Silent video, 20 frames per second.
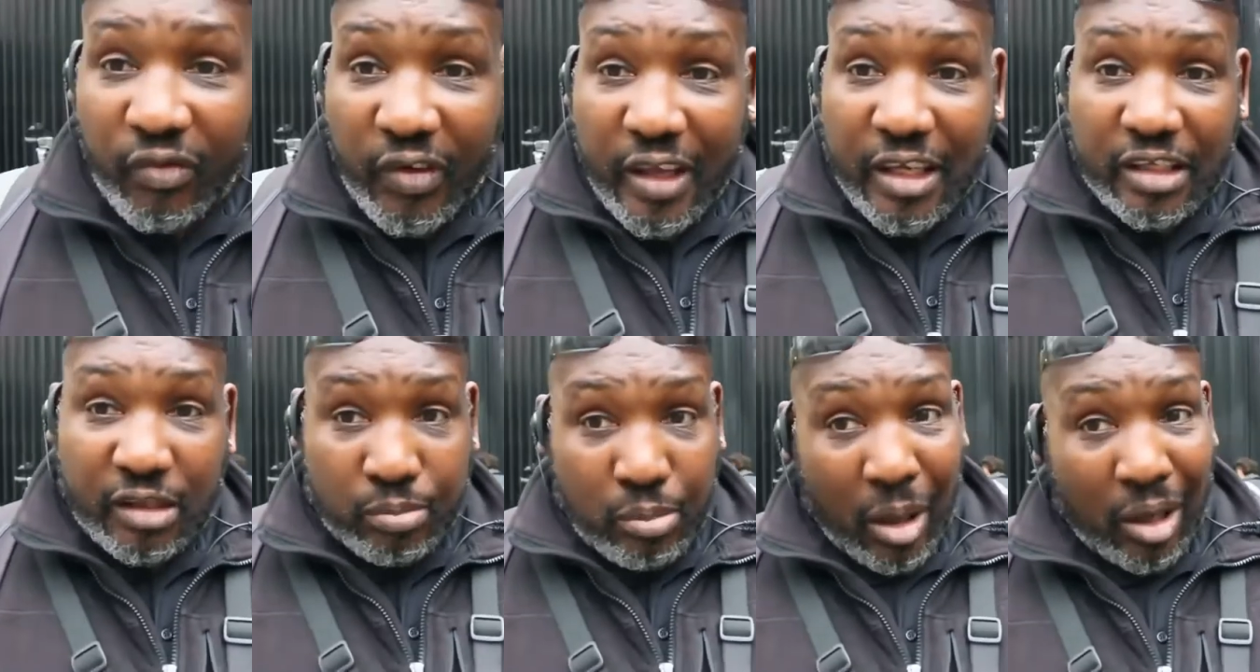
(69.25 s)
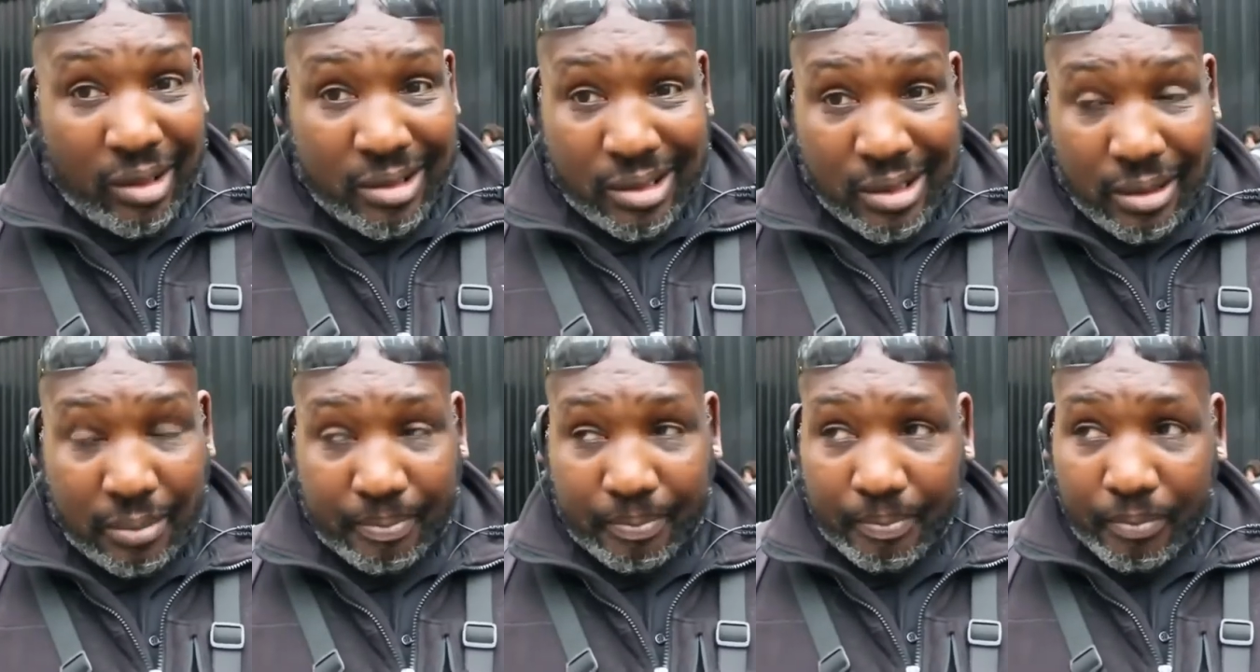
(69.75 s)
fierce
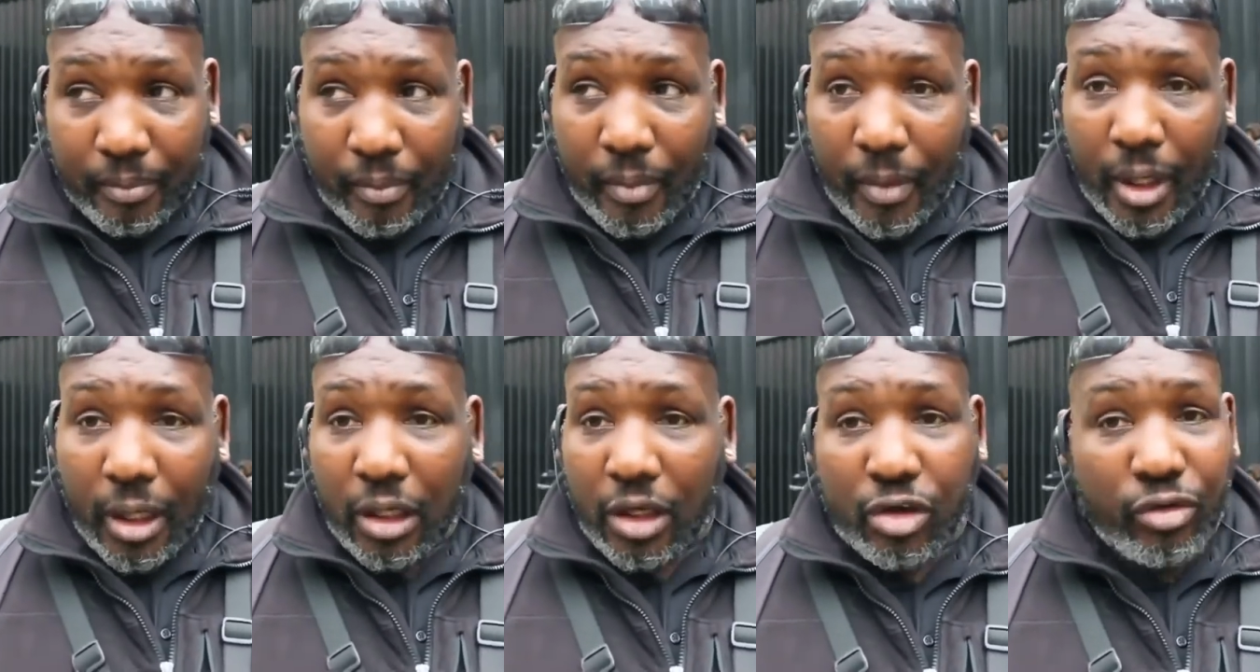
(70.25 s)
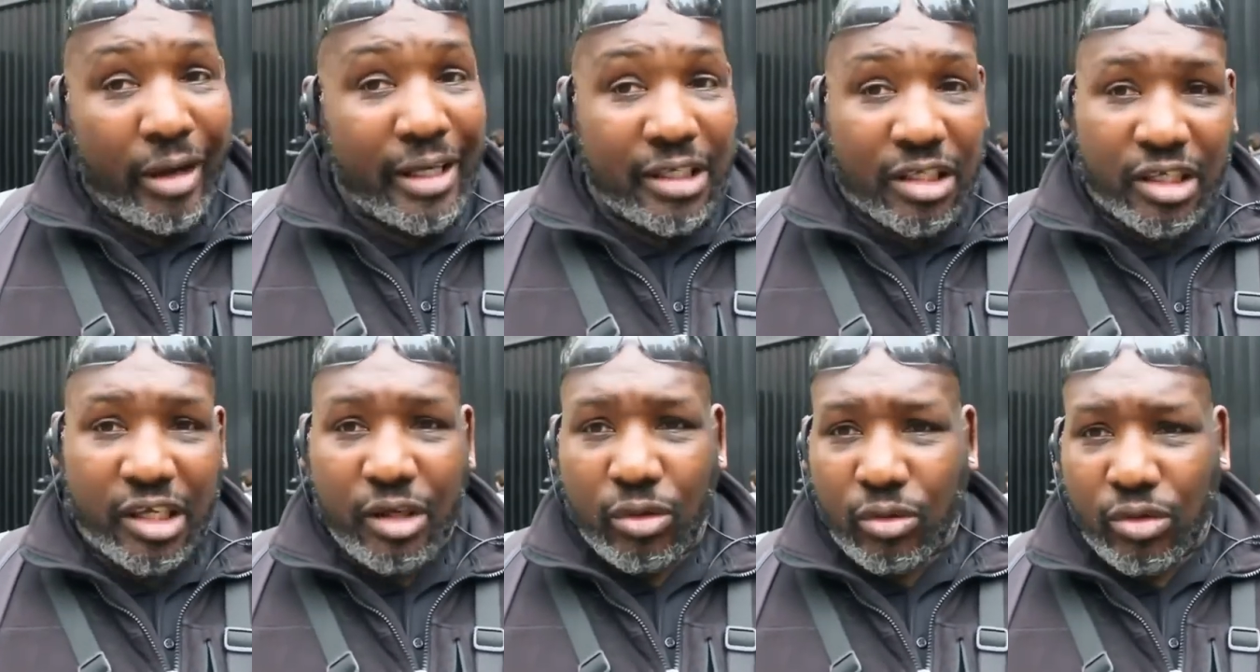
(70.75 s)
boxer.
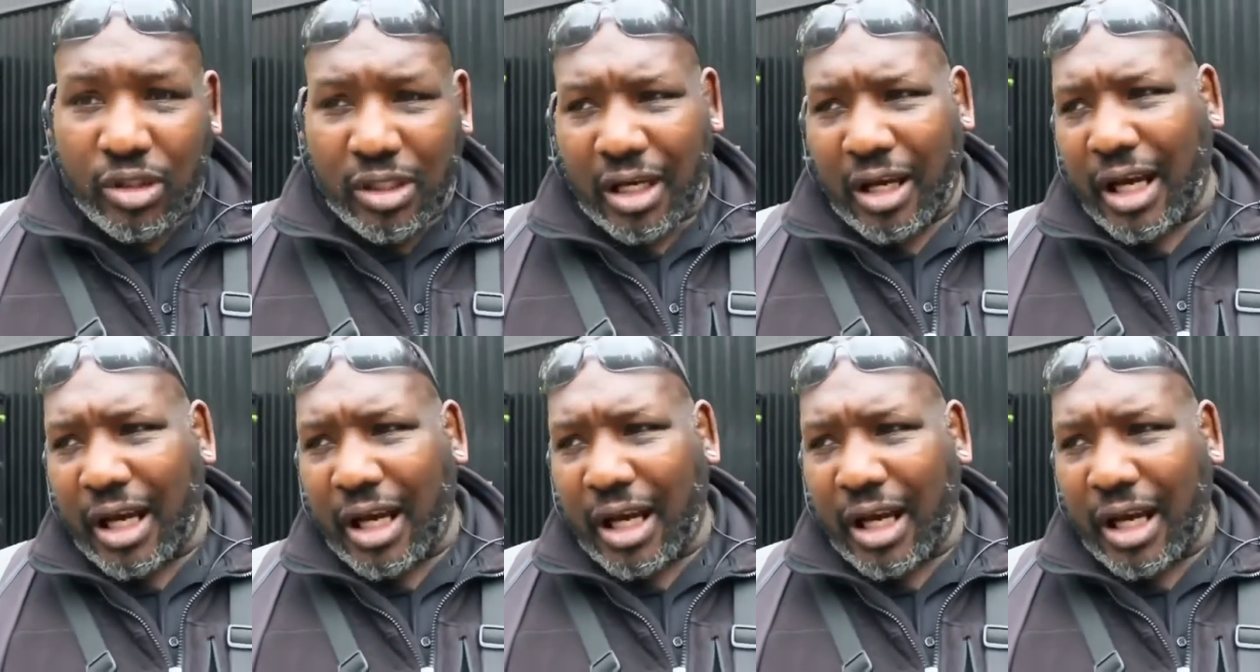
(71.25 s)
Great skills,